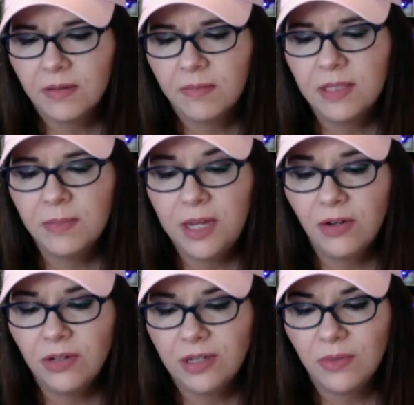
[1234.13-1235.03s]
Miss
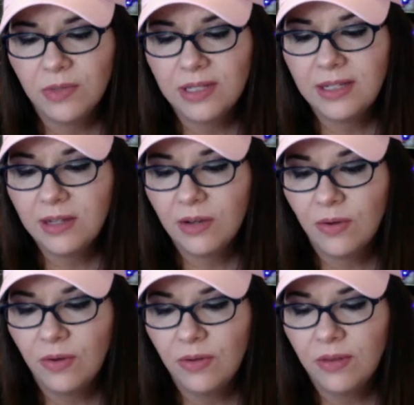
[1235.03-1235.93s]
Peterson was
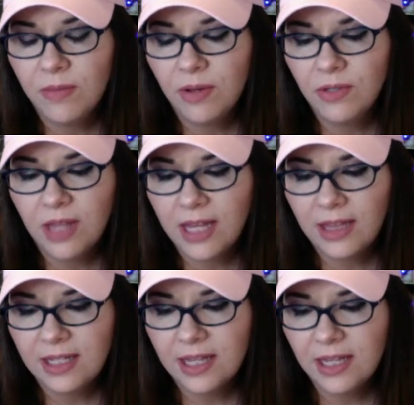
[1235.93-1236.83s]
still the most
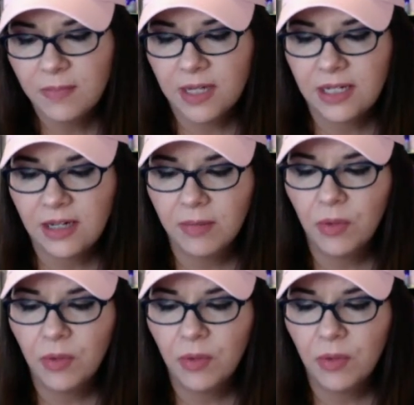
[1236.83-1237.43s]
likely suspect here,